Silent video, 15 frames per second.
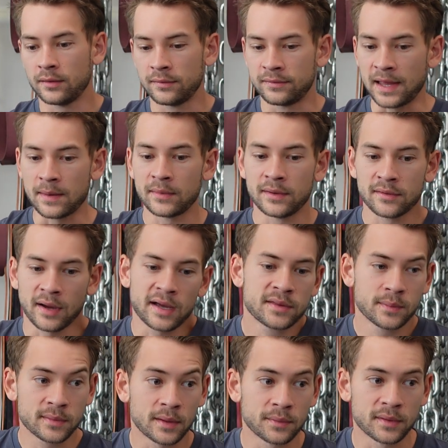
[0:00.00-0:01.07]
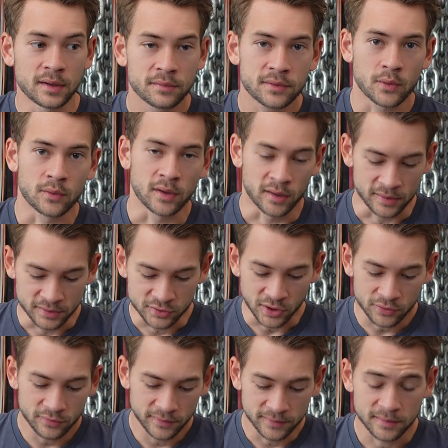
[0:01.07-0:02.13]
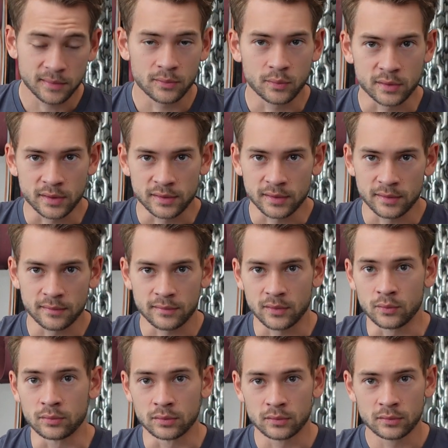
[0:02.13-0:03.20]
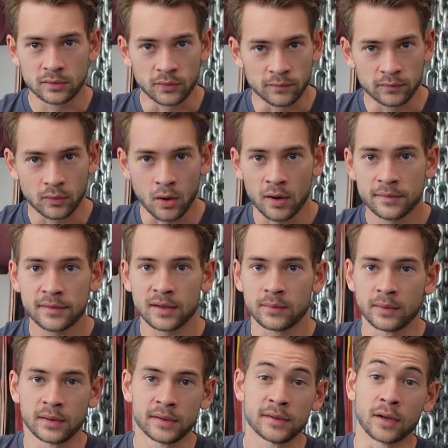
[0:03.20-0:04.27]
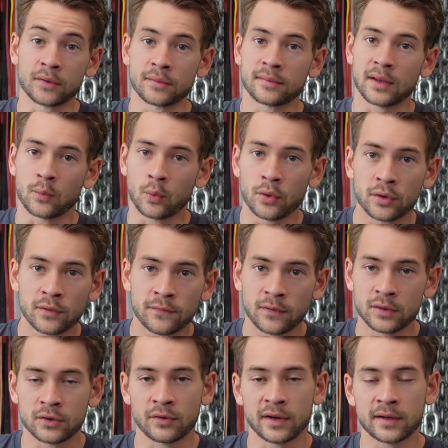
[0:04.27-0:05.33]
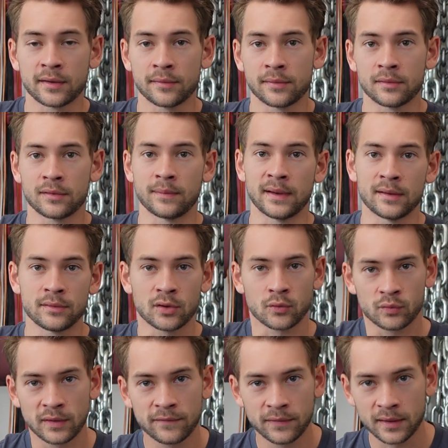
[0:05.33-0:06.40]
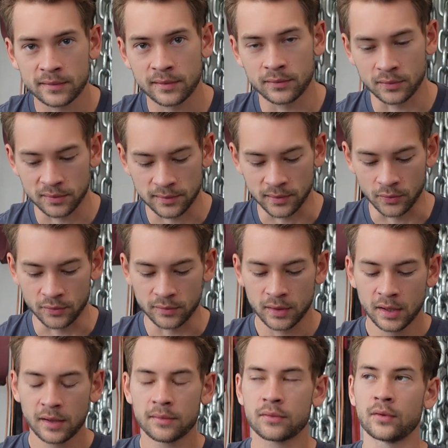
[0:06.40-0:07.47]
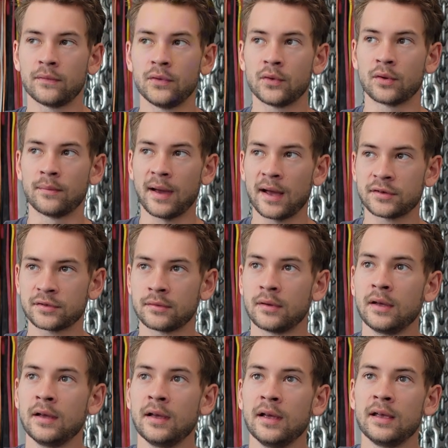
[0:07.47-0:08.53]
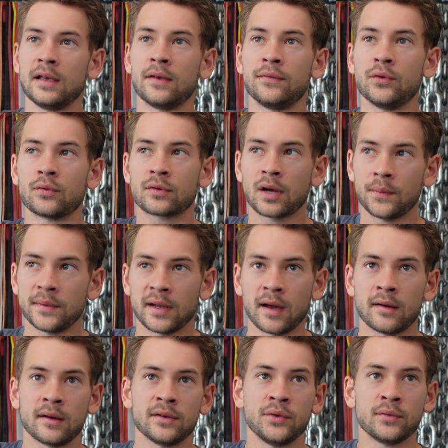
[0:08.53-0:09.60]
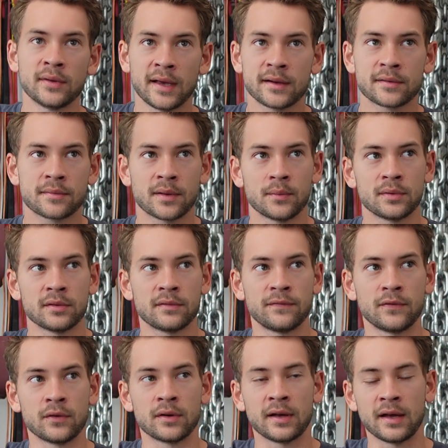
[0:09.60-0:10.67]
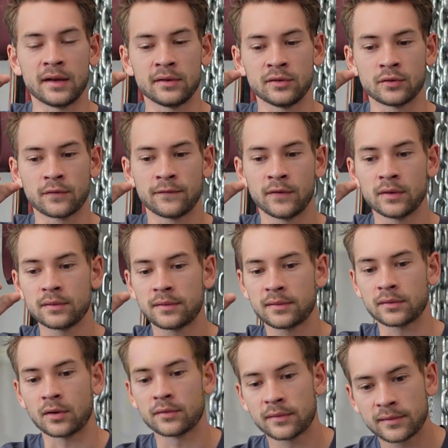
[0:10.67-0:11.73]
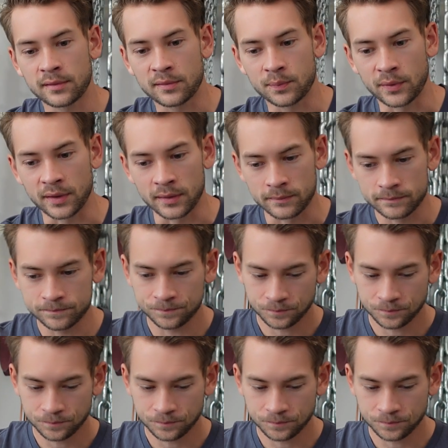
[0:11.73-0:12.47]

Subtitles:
that means there has to be something else going on. And generally this is what it is. You've lost that ability to understand where your foot and your ankle is in space. Your reflexes are slower. So if you can imagine, if you're coming down and you land on somebody's foot and your foot starts to sprain,